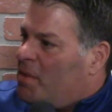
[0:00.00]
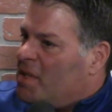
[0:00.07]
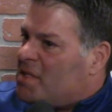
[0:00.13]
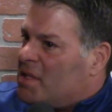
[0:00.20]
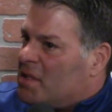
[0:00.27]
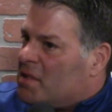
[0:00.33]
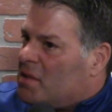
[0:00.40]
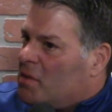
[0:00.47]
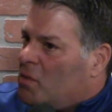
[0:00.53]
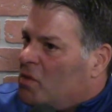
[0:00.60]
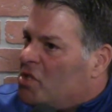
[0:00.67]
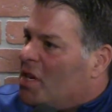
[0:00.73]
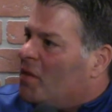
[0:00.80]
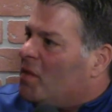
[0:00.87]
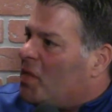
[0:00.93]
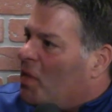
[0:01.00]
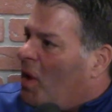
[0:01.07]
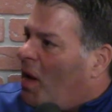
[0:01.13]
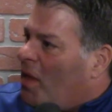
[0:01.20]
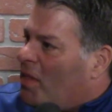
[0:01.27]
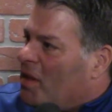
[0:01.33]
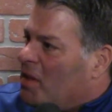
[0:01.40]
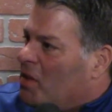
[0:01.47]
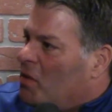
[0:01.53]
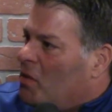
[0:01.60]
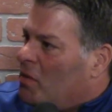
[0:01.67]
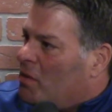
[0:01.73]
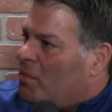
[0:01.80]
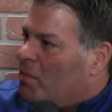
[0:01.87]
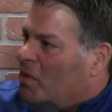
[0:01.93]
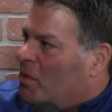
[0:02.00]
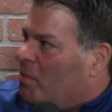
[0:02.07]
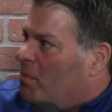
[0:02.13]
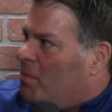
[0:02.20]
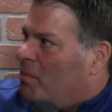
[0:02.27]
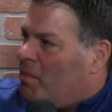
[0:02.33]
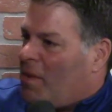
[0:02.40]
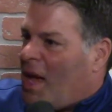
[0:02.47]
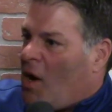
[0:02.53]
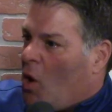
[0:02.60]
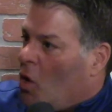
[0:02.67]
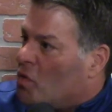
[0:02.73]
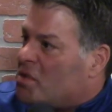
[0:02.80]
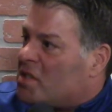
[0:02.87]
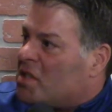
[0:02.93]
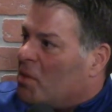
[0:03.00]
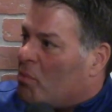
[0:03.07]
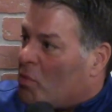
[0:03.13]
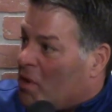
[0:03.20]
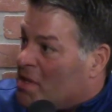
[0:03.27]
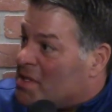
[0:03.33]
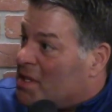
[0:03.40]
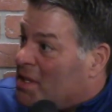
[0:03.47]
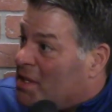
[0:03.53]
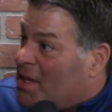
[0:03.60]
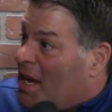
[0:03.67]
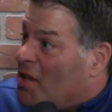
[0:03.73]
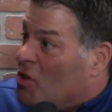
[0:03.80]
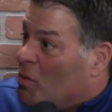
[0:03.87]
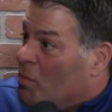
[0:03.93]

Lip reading: business. Would you ever thought that you would host the president at your